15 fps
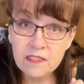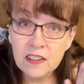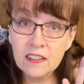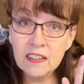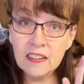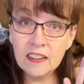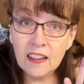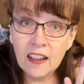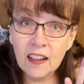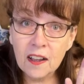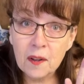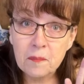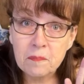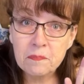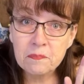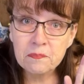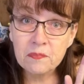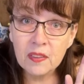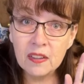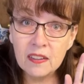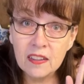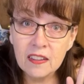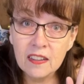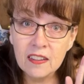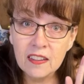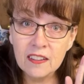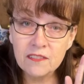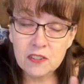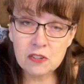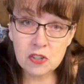you'll get that same link. Click
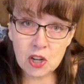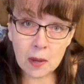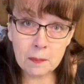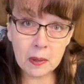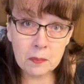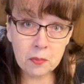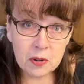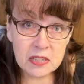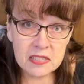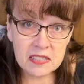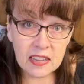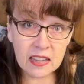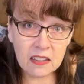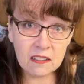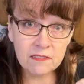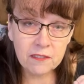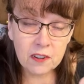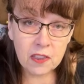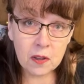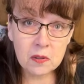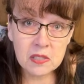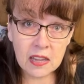on product info,